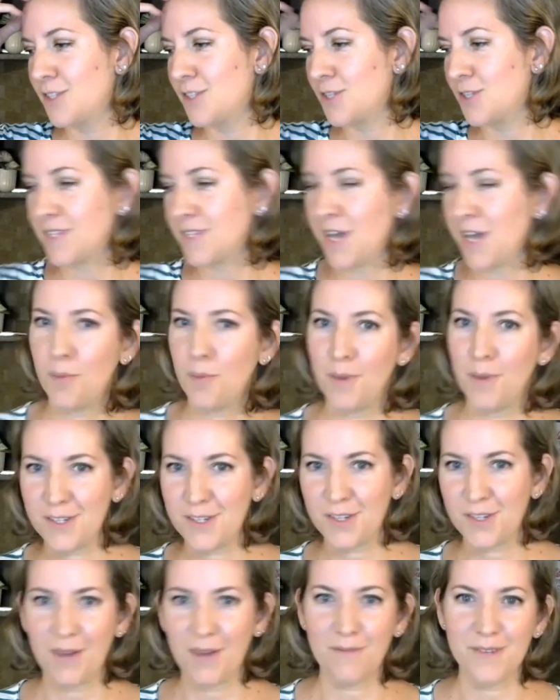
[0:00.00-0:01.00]
just how
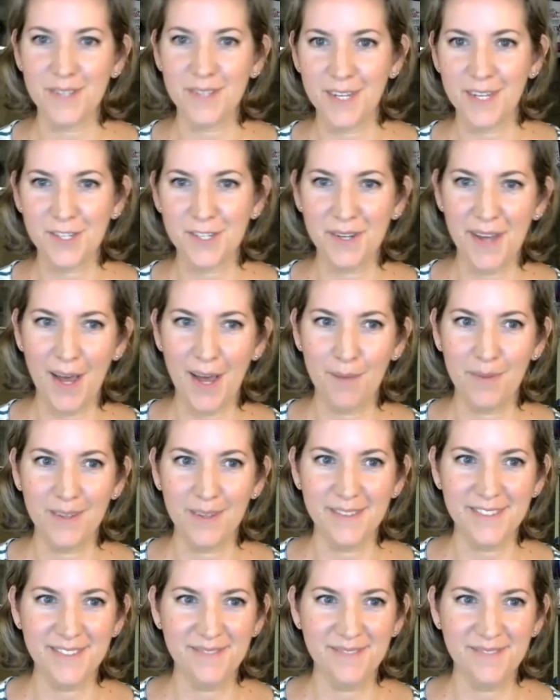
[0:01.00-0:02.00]
much conversation
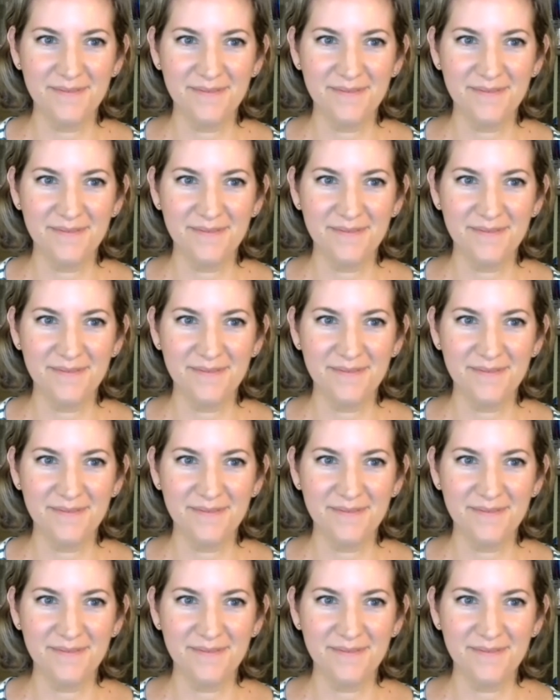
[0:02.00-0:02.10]
happens